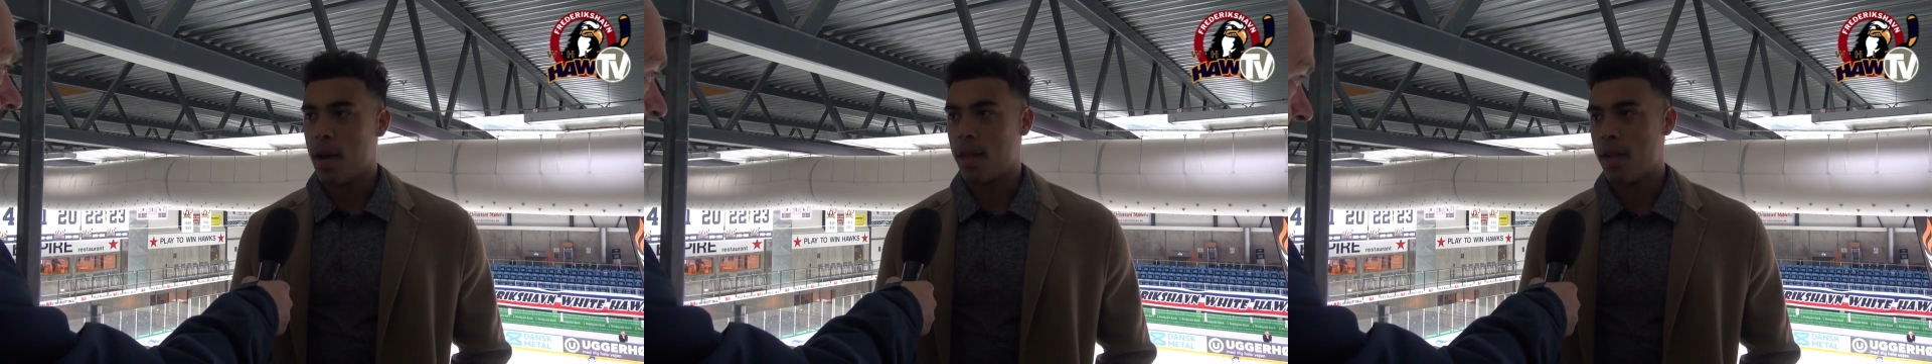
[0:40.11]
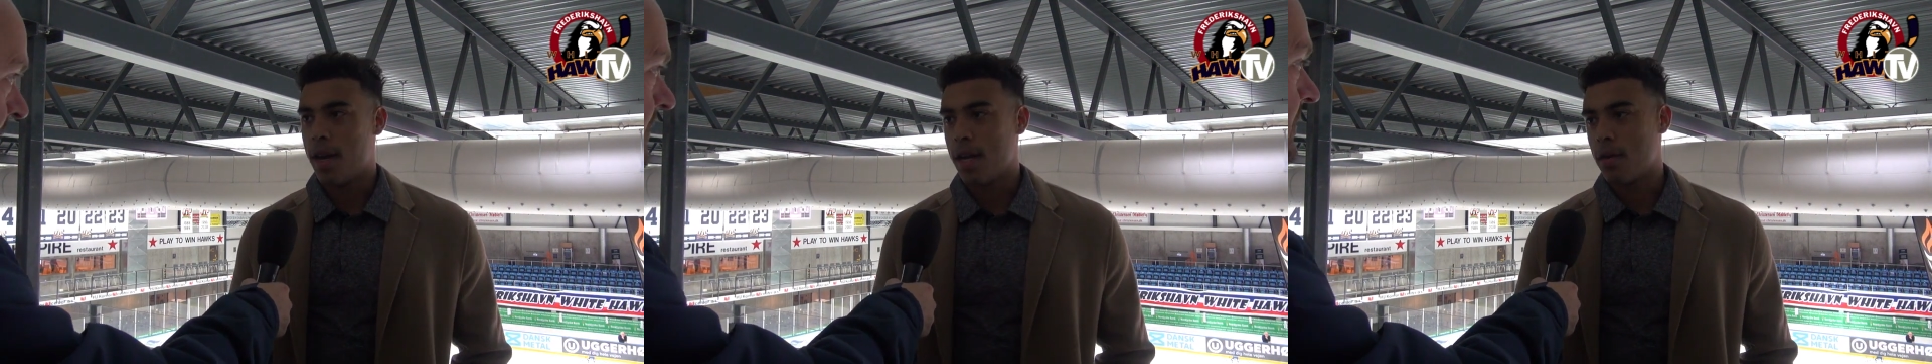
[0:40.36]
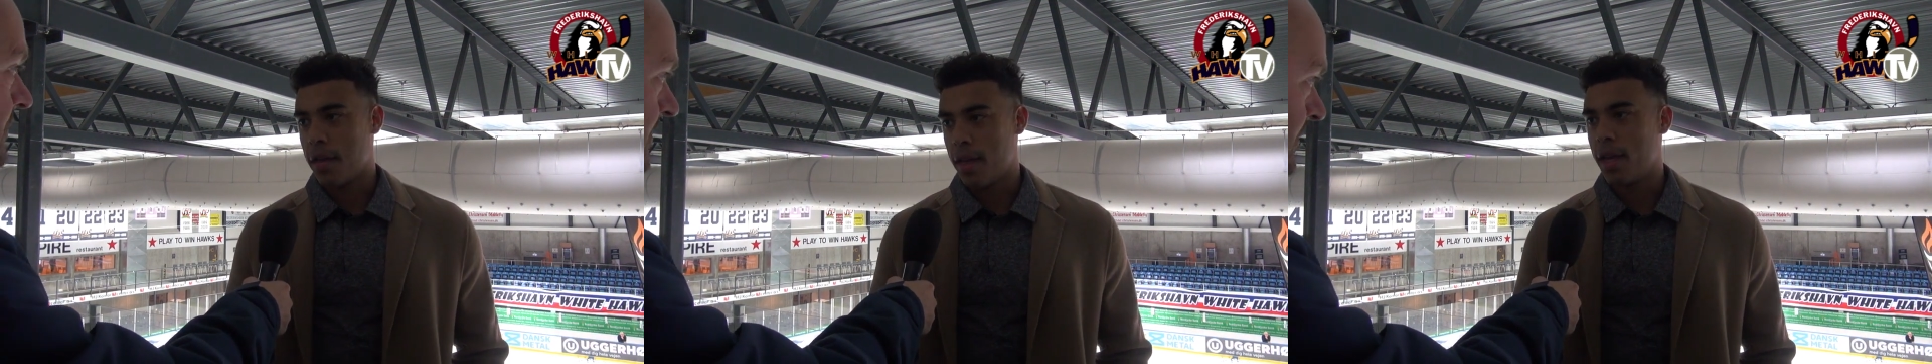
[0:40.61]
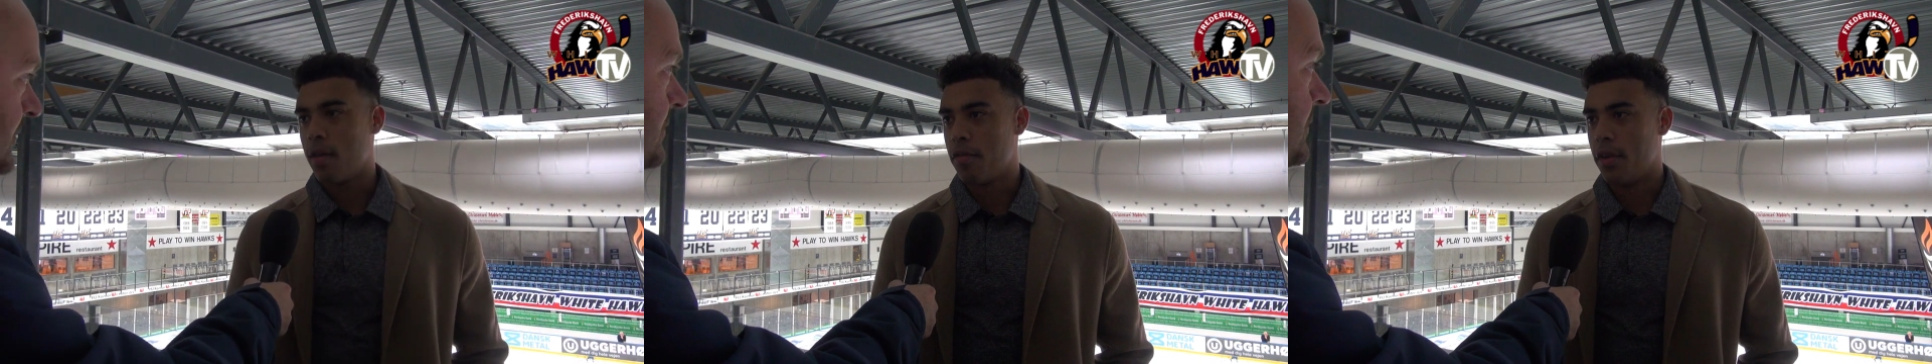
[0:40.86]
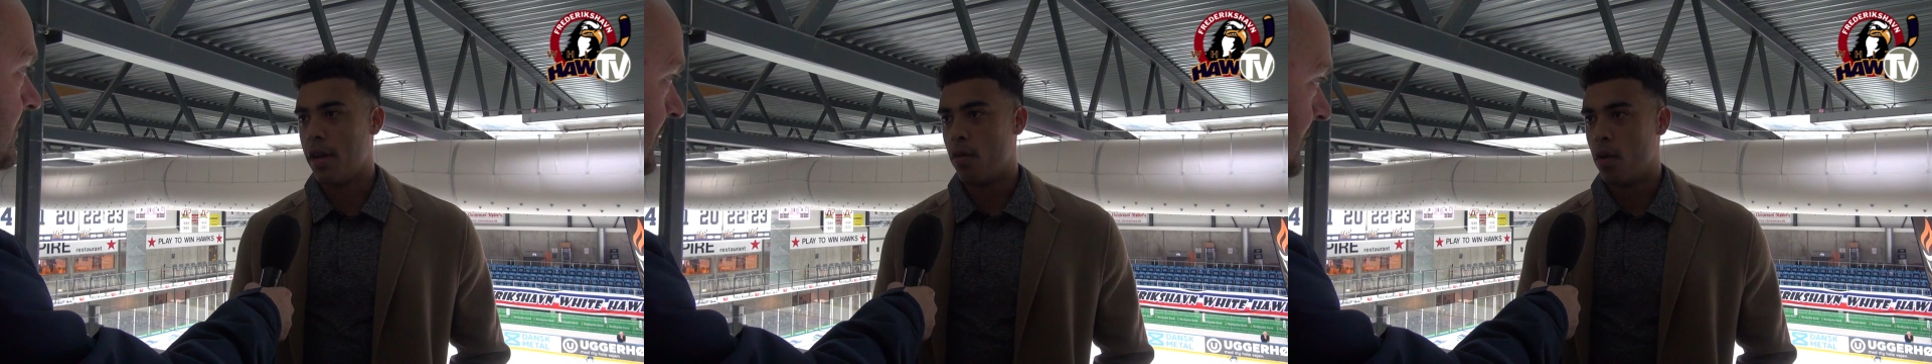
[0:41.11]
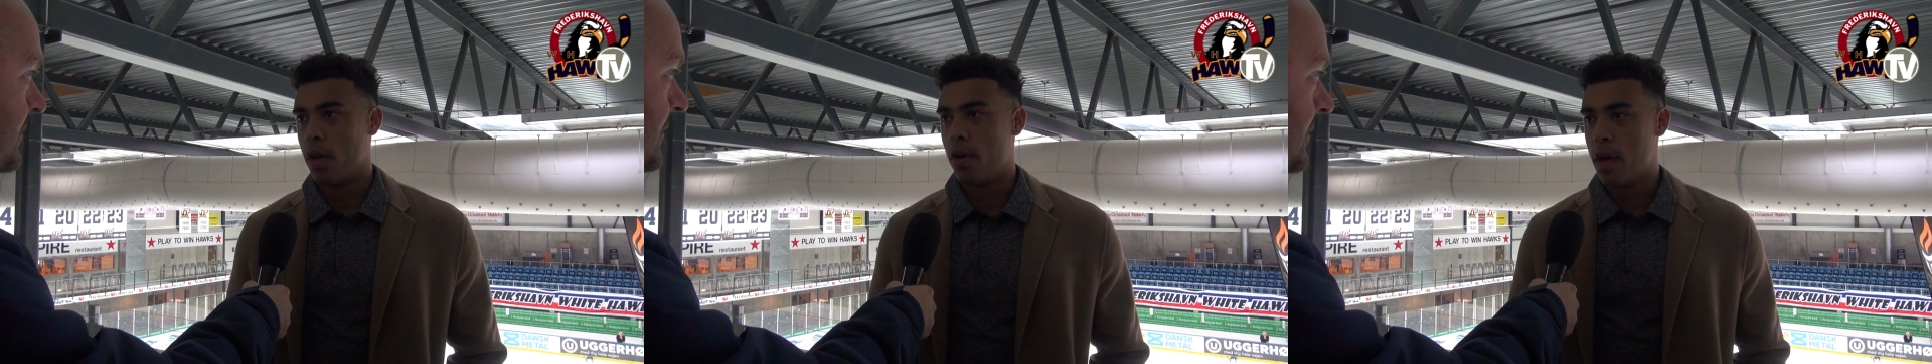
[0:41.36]
puck in the net, so I think I'll fit
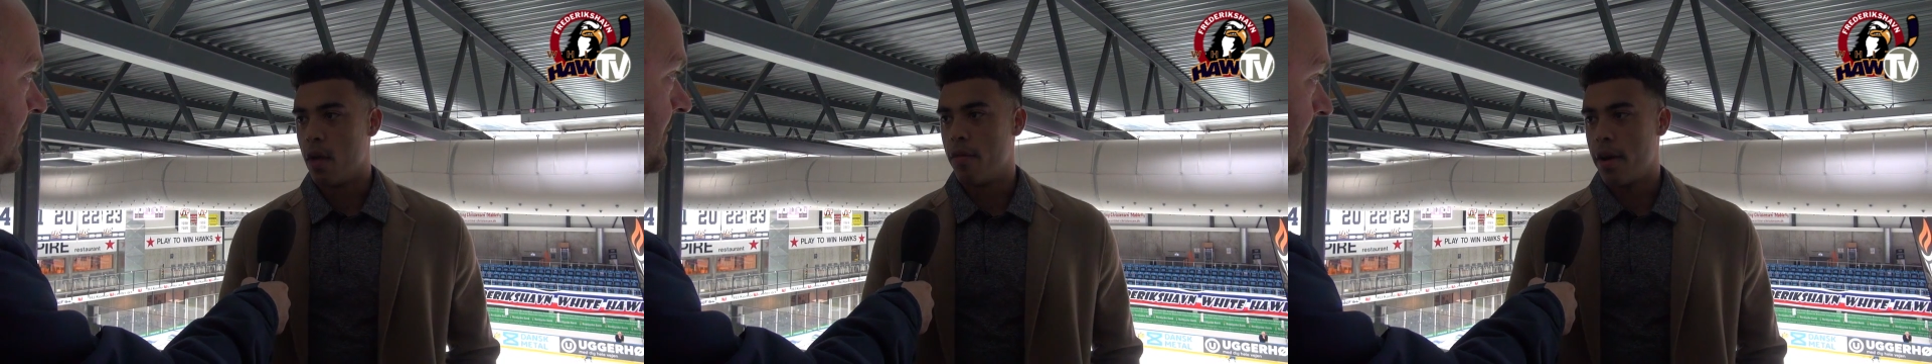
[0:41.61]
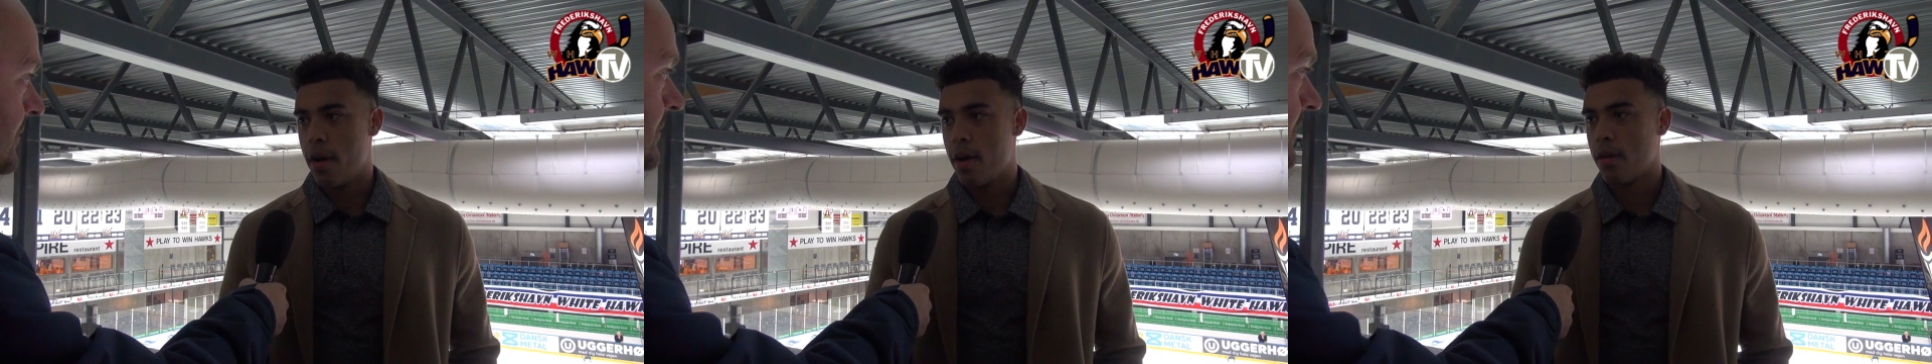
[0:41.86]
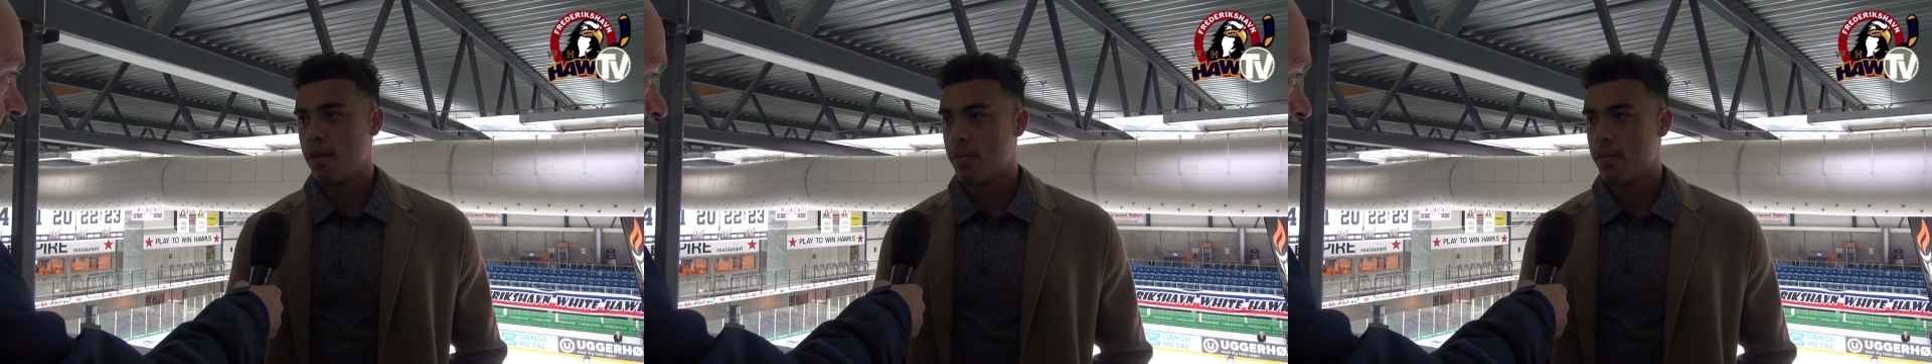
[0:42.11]
in really well over here.